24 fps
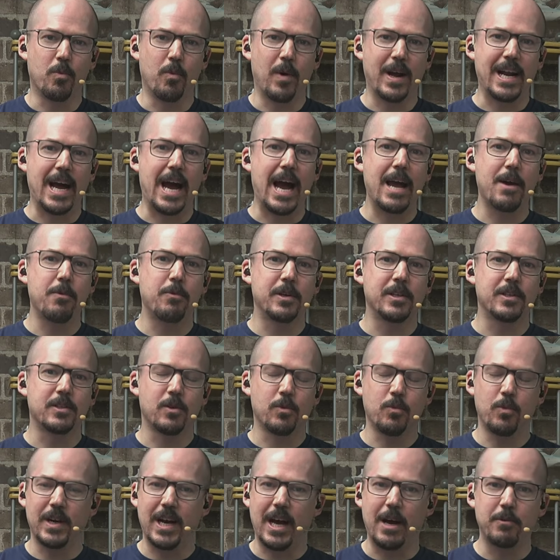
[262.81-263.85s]
when I was
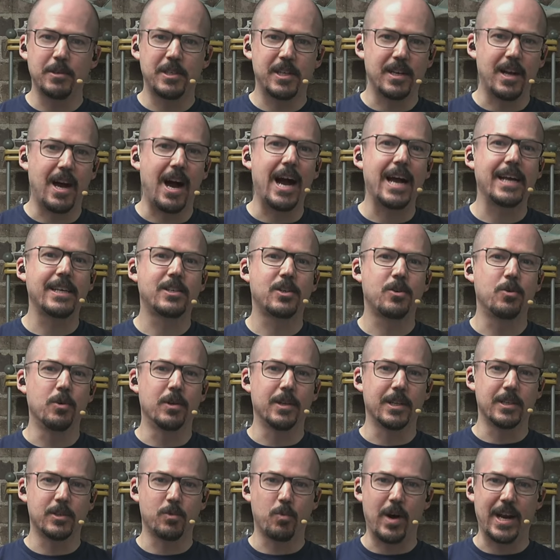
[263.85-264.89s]
when I was in high
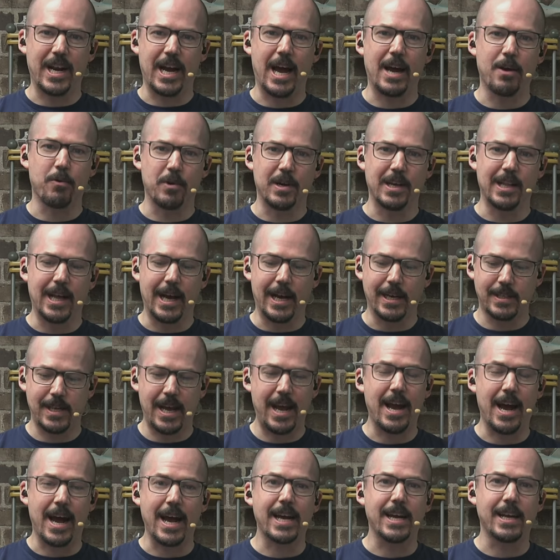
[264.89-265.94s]
school is when I realized,
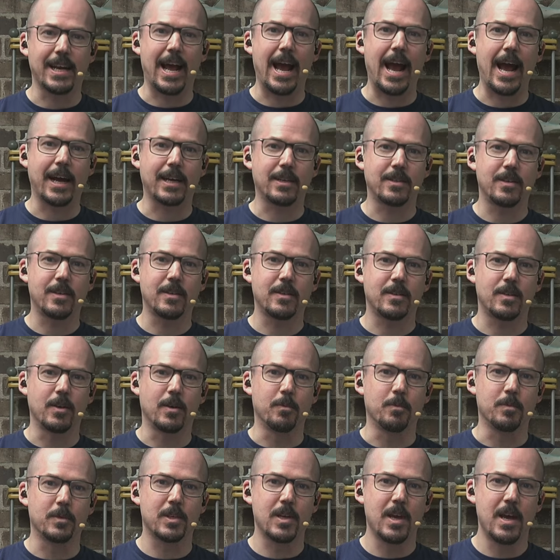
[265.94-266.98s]
hey, I can hack
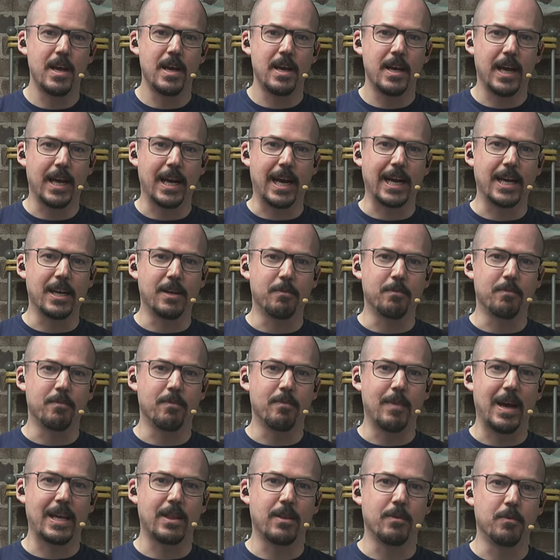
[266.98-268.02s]
systems and I can mm-hmm.
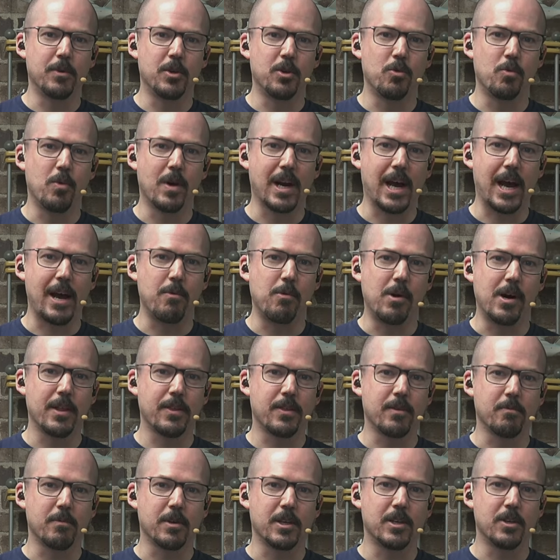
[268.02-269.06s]
make them do what I want
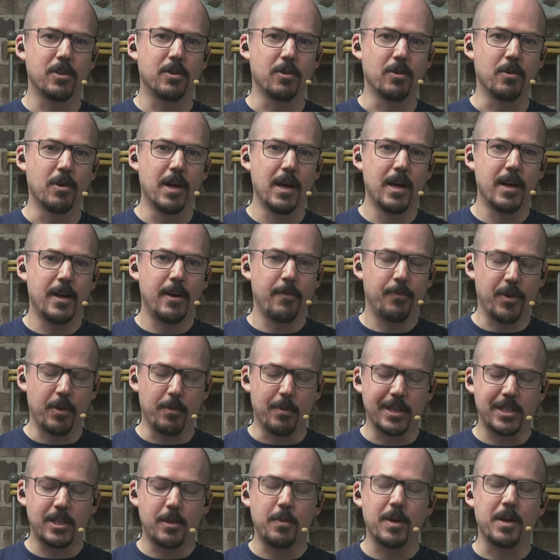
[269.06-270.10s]
them to do. There
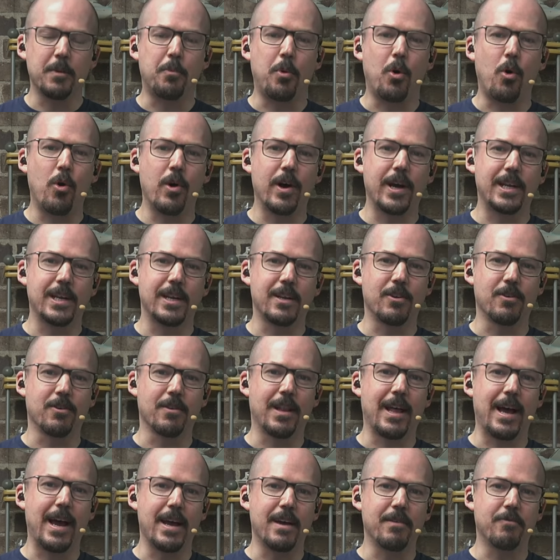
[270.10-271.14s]
must have been a point in your
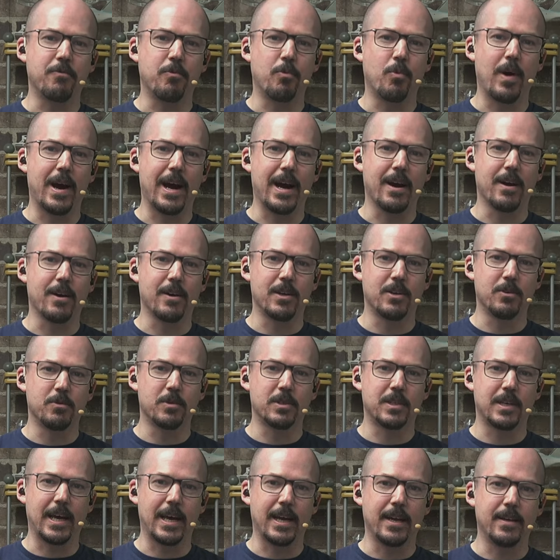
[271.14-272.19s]
life where you
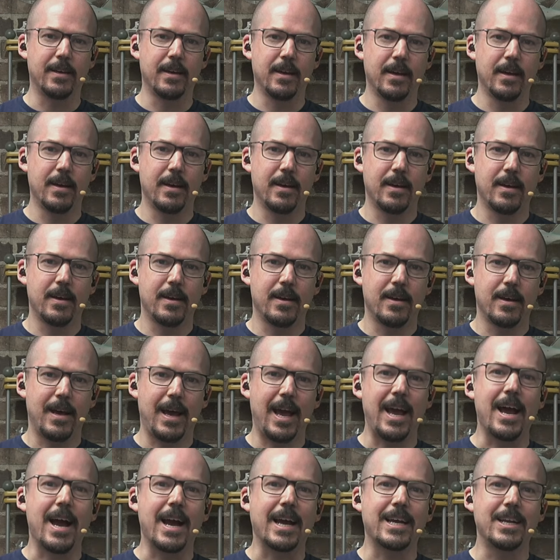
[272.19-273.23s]
said,
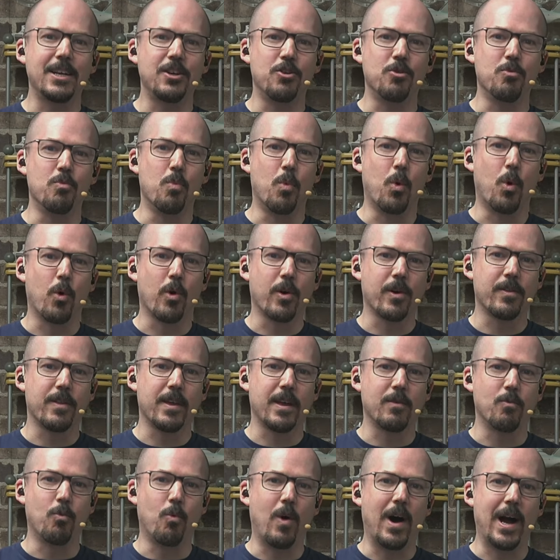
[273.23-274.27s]
"Hey, I can do more
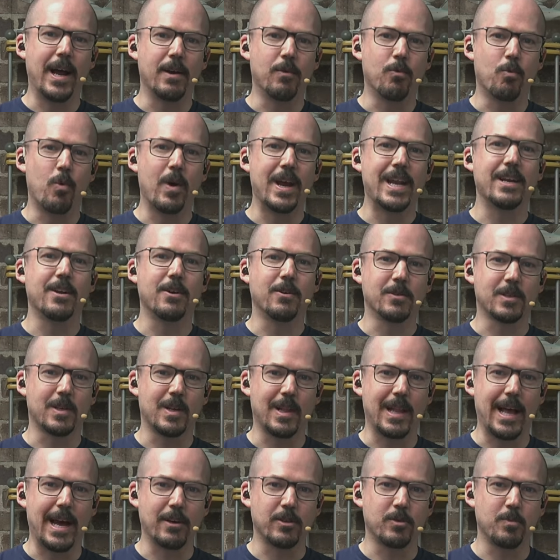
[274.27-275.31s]
than what Windows
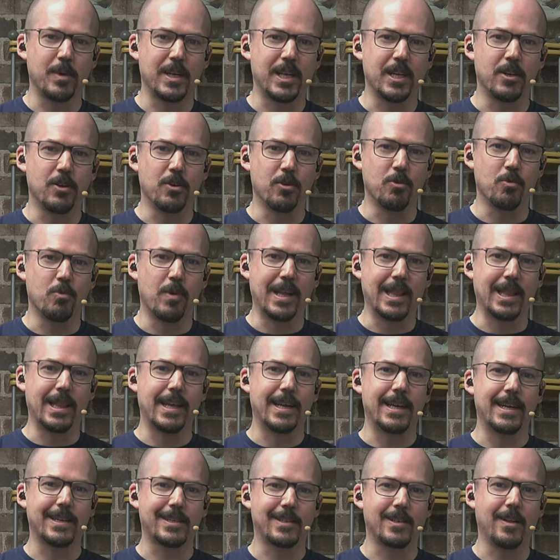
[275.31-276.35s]
allows me to do, what
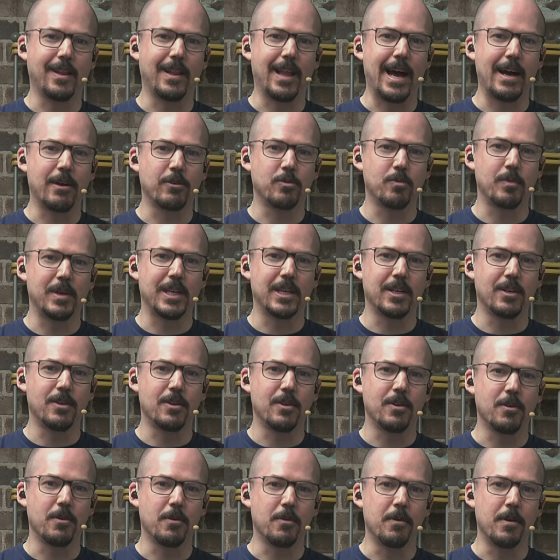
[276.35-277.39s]
Linux allows me to
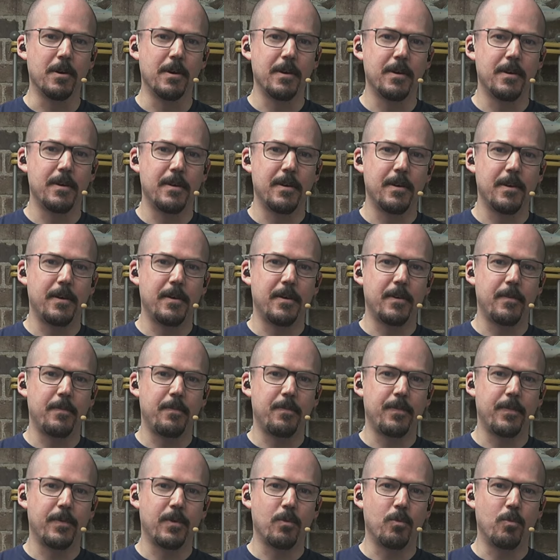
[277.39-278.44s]
do."
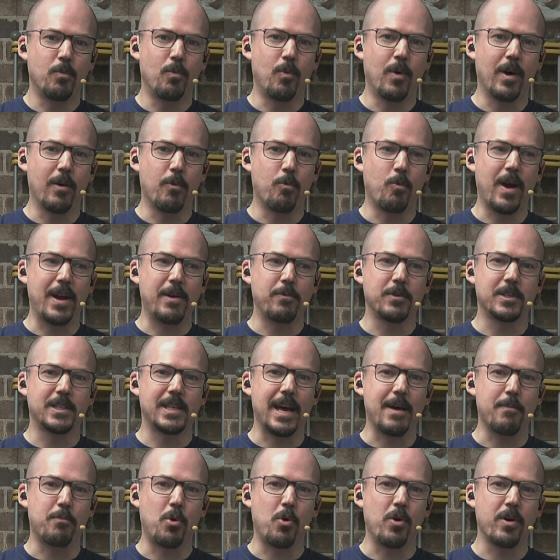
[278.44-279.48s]
What yeah. when was
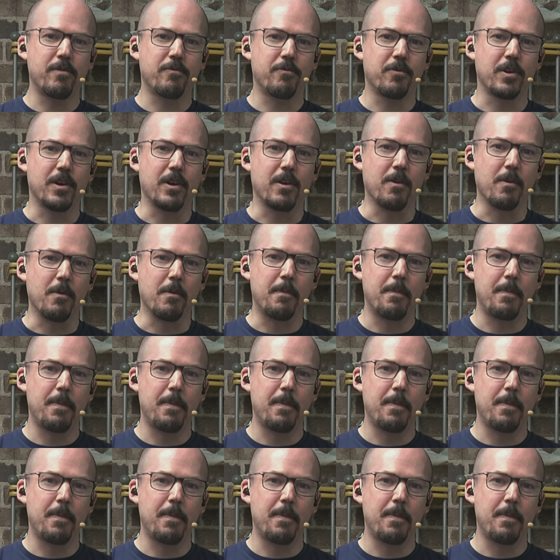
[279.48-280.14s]
that point for you?